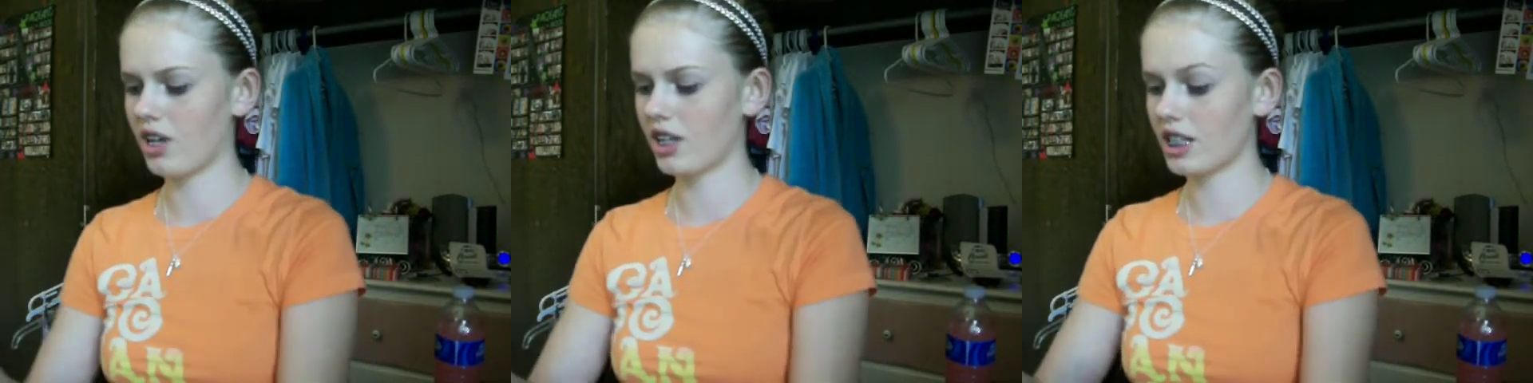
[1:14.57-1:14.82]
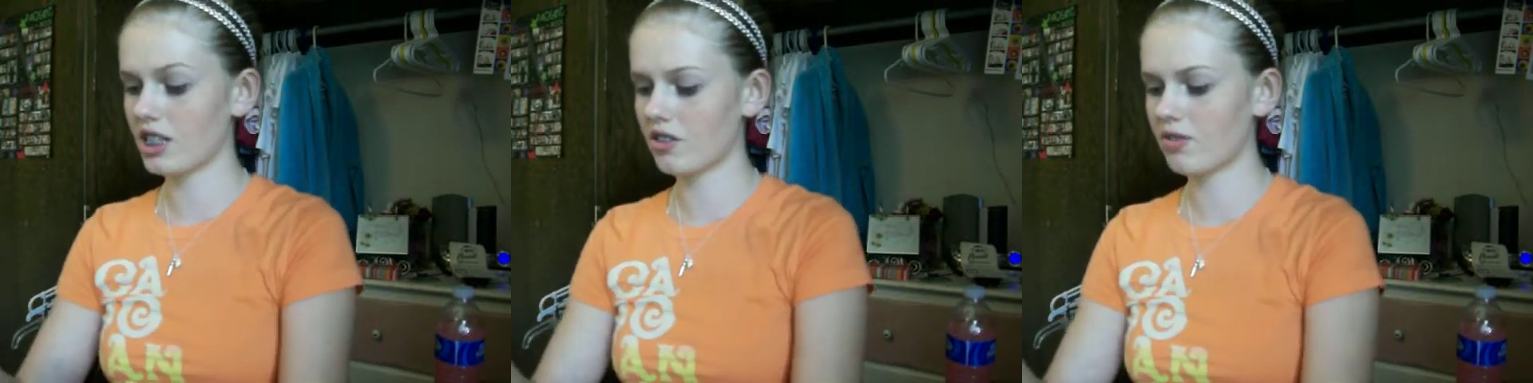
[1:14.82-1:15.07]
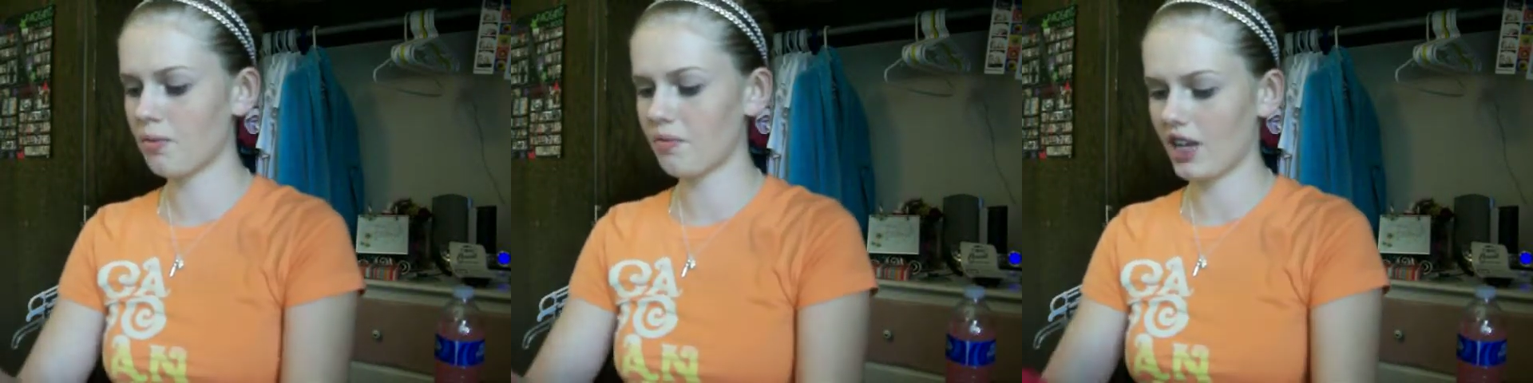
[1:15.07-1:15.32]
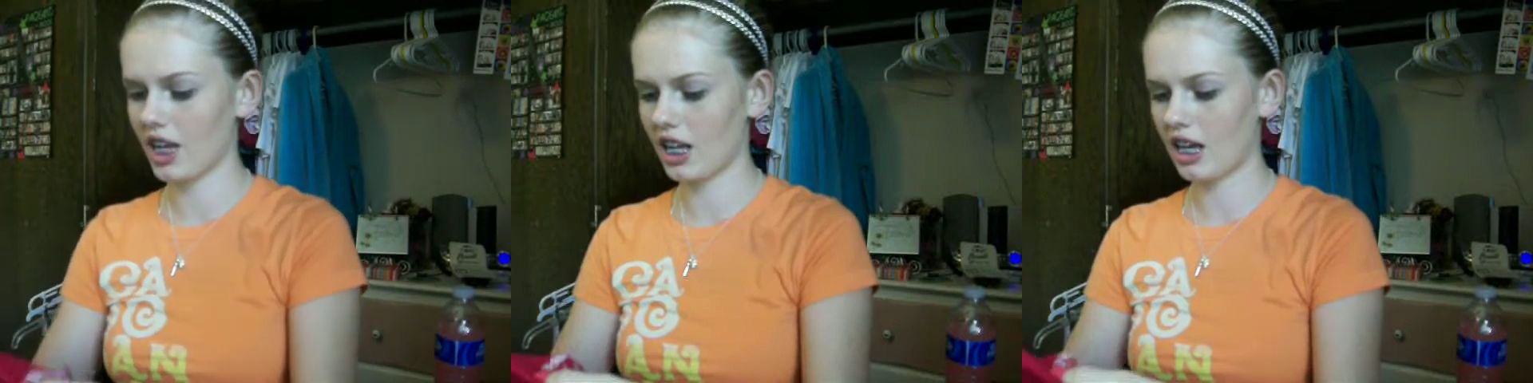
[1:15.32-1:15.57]
this is from
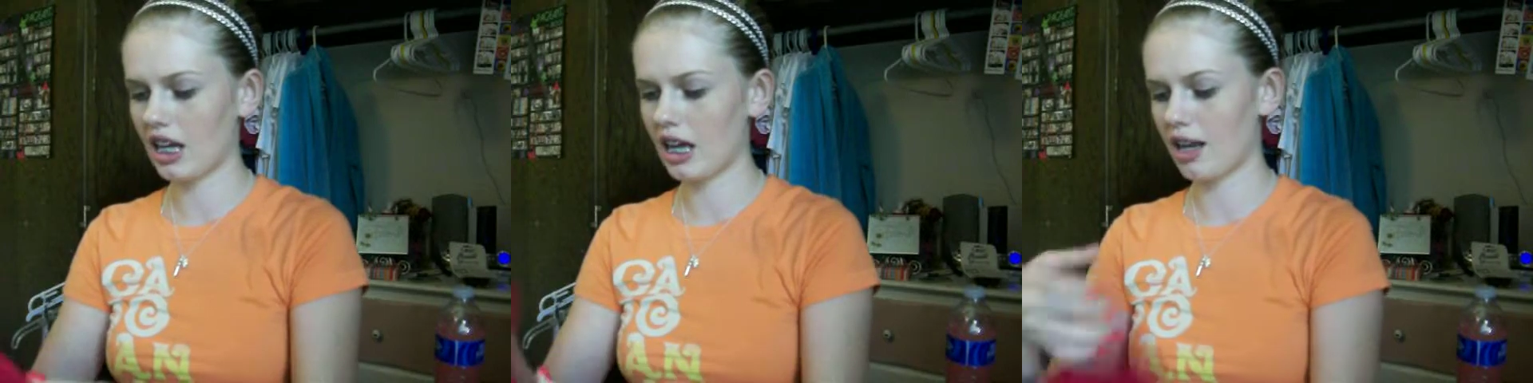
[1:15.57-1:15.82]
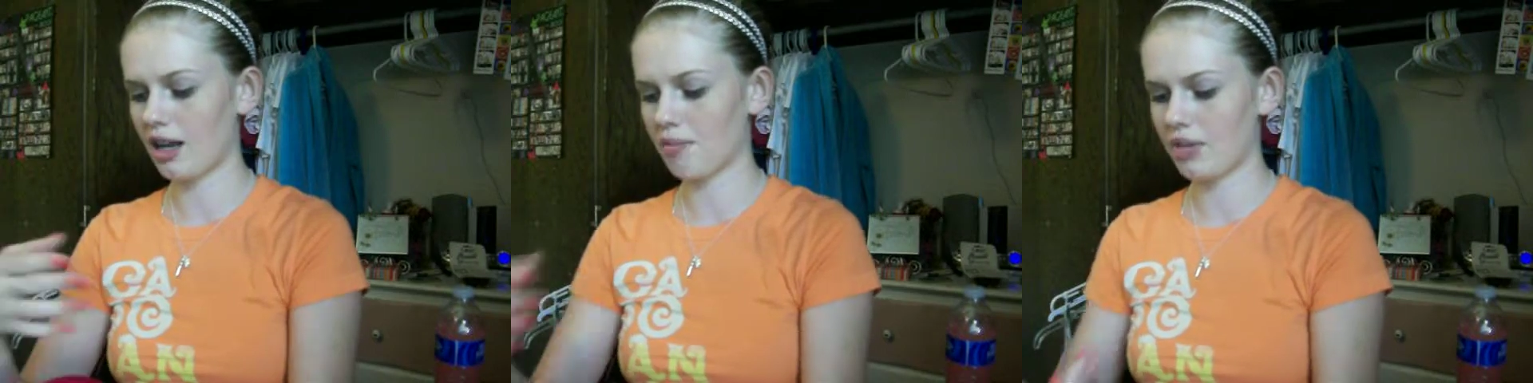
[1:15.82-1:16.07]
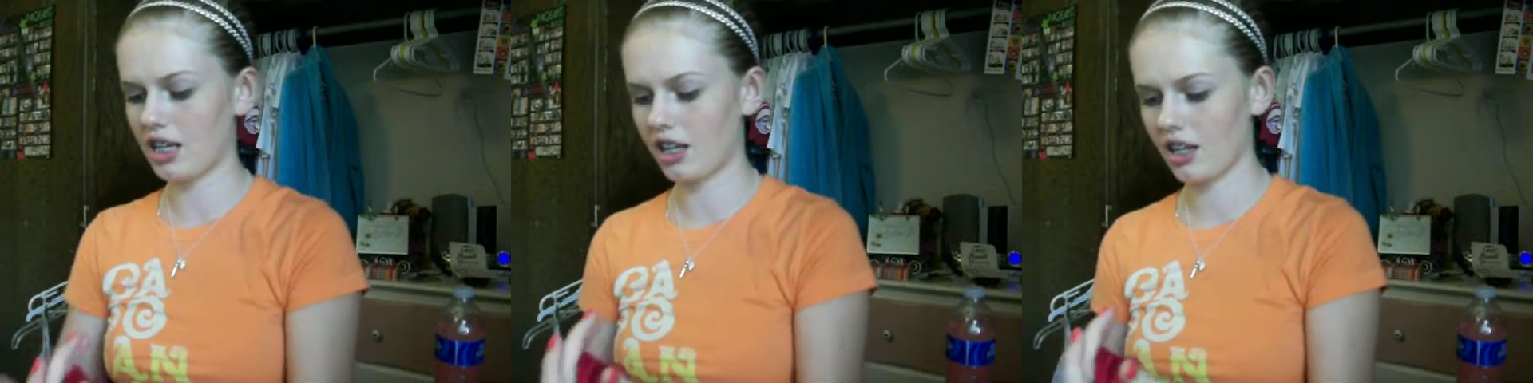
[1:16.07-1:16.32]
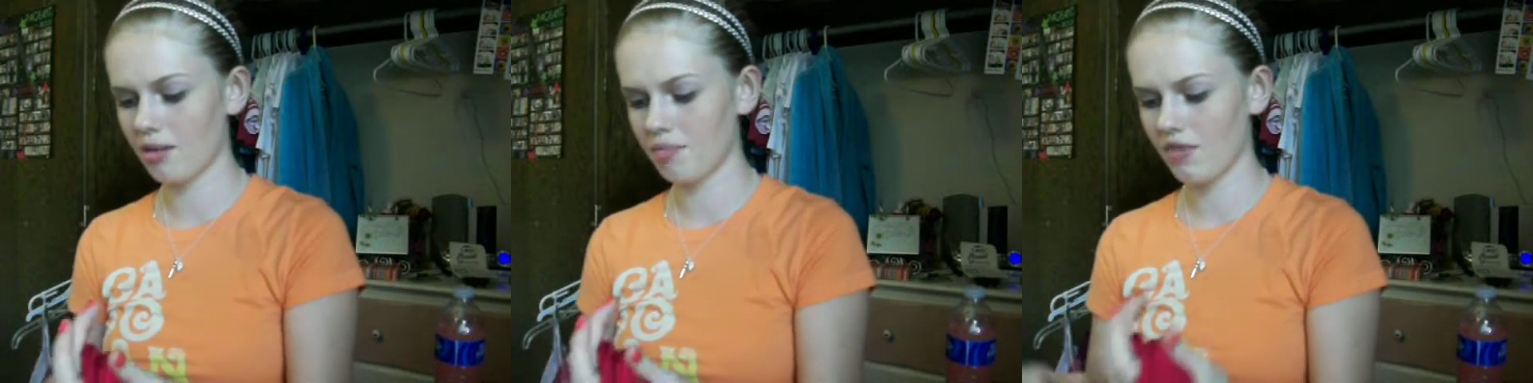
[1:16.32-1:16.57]
Vanity in a
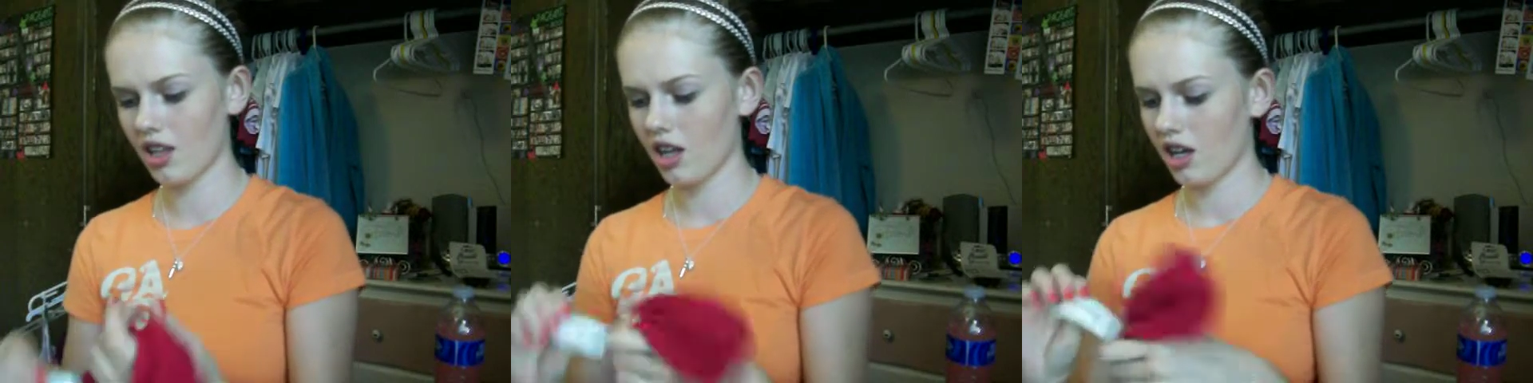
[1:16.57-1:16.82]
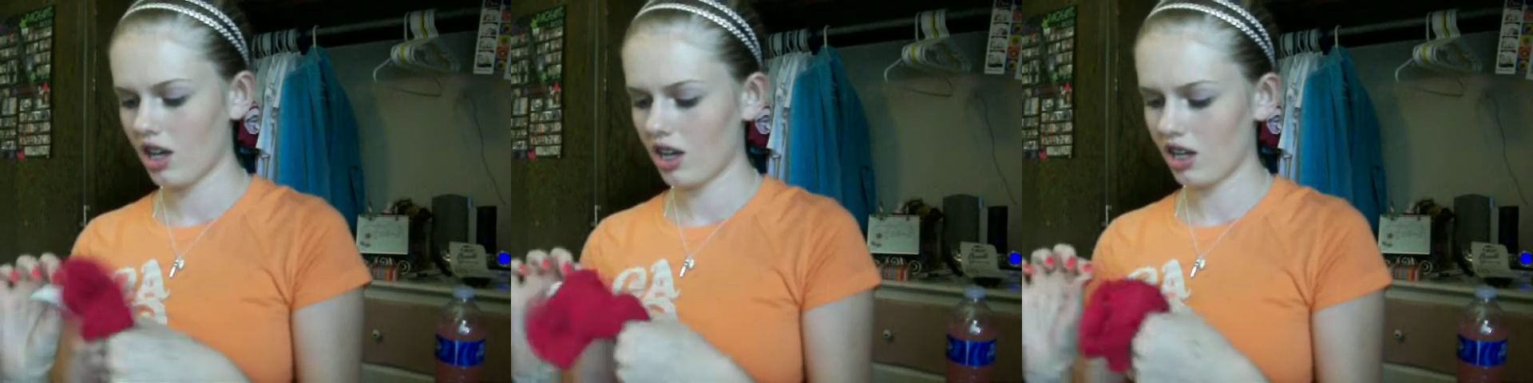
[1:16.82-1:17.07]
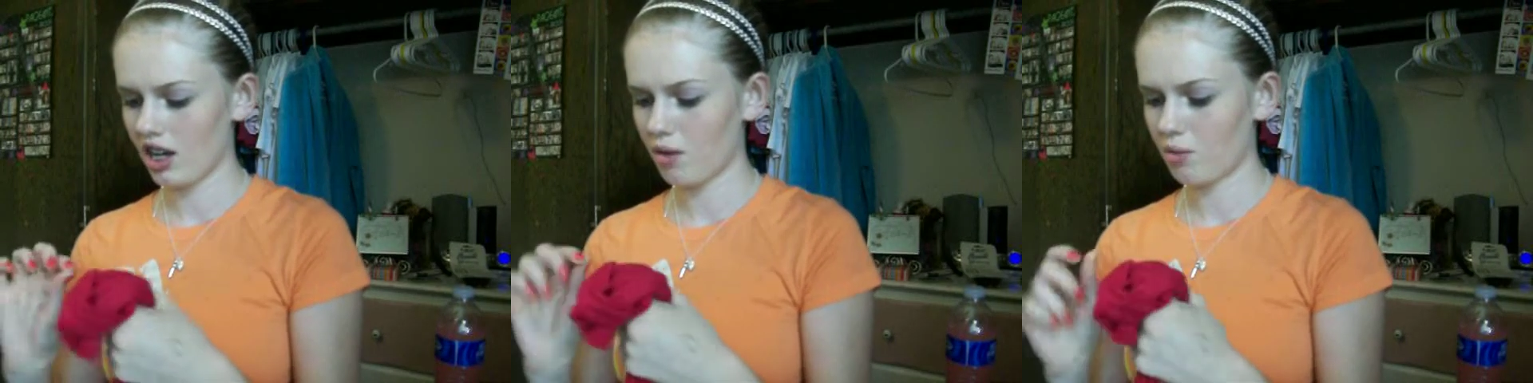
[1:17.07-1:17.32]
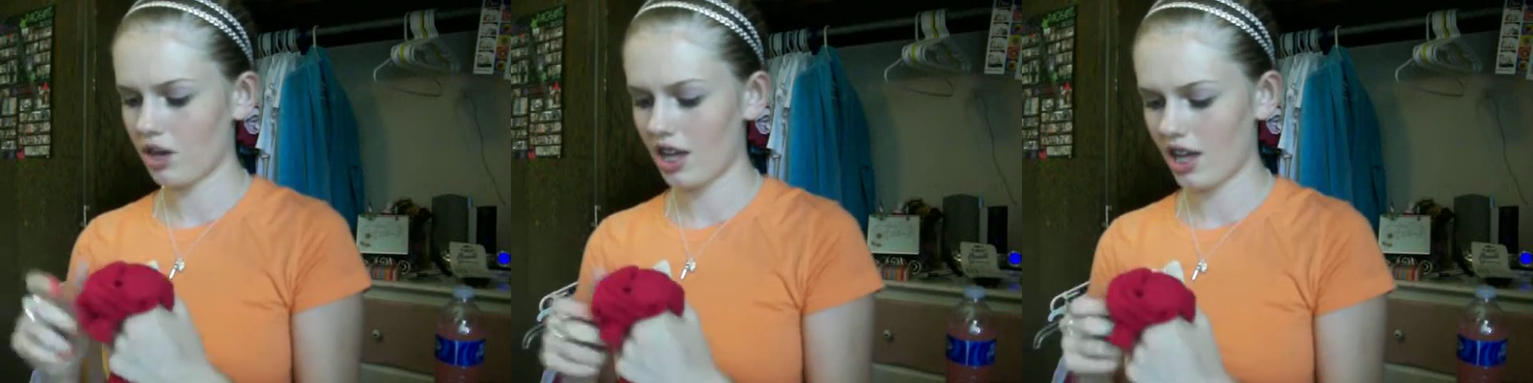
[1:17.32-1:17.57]
medium and it
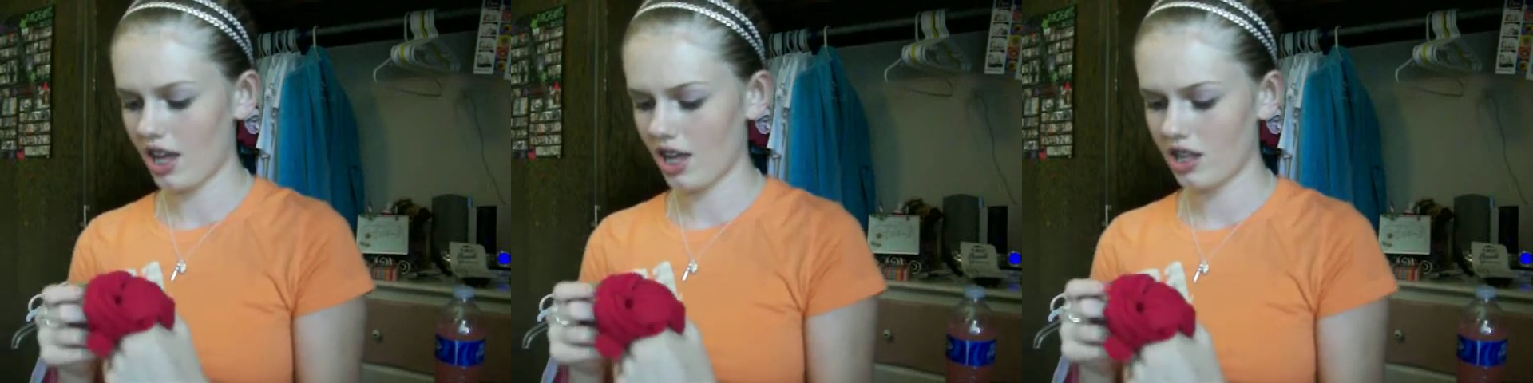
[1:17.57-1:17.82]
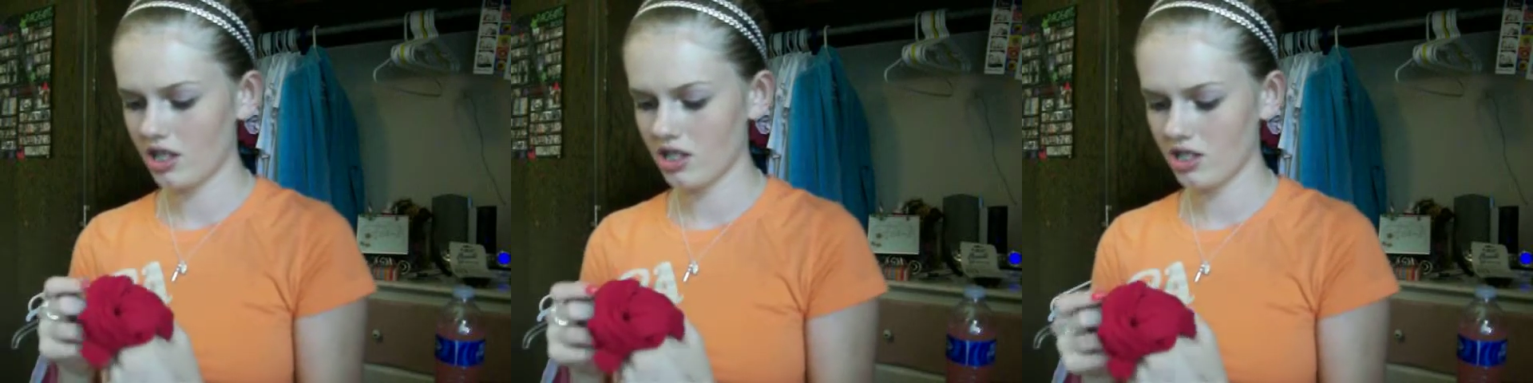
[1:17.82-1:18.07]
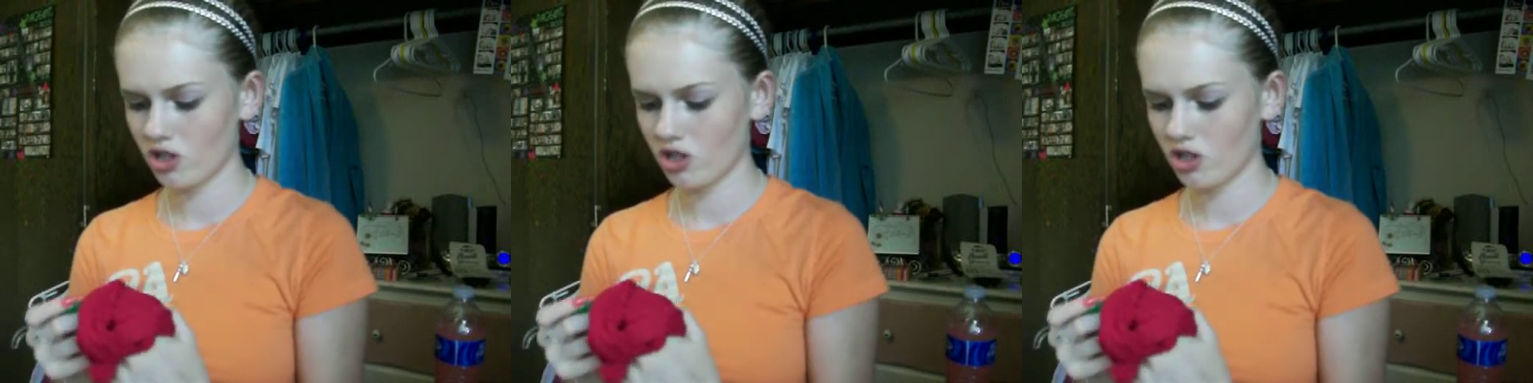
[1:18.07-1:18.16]
was